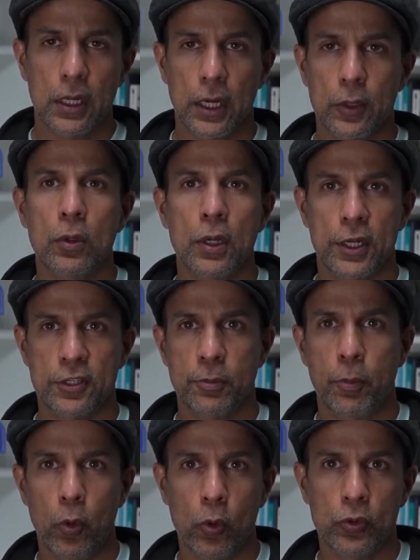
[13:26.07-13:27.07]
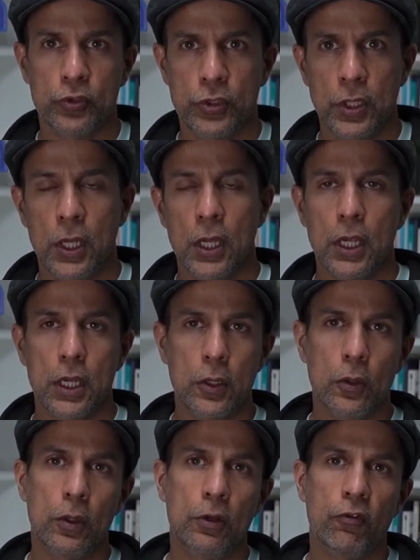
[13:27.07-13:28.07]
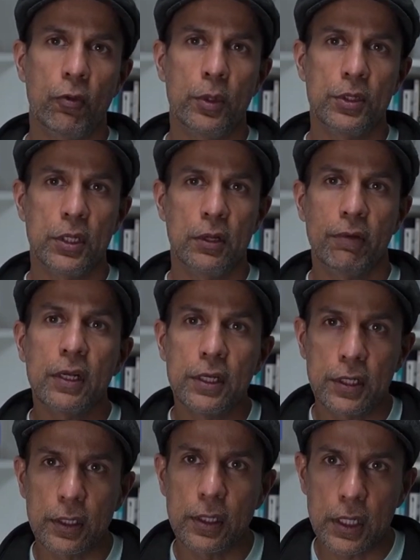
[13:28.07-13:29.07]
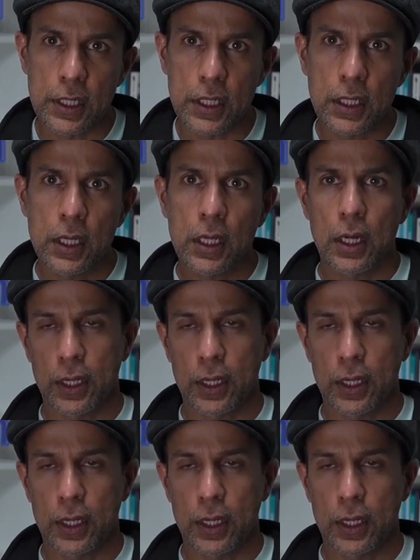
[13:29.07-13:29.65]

Like, don't expose, information even internally,